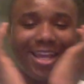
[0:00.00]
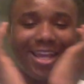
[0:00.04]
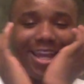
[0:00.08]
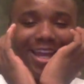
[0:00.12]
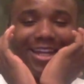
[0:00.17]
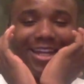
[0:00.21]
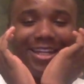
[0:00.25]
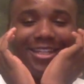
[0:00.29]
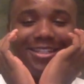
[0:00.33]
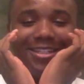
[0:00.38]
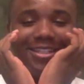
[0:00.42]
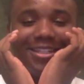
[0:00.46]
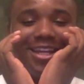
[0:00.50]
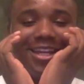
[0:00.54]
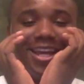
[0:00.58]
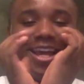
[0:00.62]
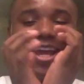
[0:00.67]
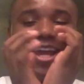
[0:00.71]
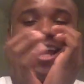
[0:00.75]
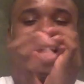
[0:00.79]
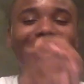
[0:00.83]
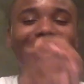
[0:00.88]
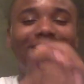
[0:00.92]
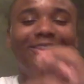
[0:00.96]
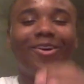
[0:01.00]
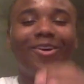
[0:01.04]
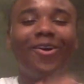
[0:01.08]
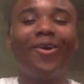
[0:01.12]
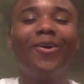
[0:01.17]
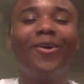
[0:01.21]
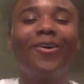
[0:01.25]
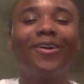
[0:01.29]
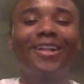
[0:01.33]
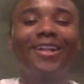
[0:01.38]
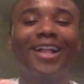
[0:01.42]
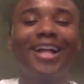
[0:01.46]
hands. And the
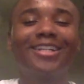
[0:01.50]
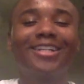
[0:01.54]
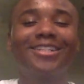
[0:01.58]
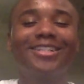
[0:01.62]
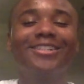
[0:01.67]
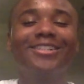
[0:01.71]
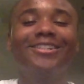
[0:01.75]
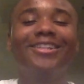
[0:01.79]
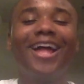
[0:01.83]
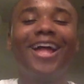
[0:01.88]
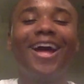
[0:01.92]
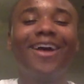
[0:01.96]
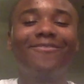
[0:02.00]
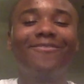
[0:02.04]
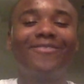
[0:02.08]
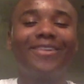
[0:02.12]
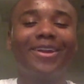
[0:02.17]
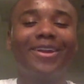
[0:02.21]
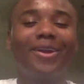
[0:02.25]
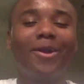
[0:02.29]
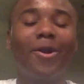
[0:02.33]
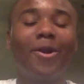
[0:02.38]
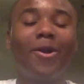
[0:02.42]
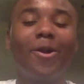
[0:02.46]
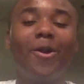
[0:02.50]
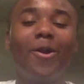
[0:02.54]
whole class is laughing.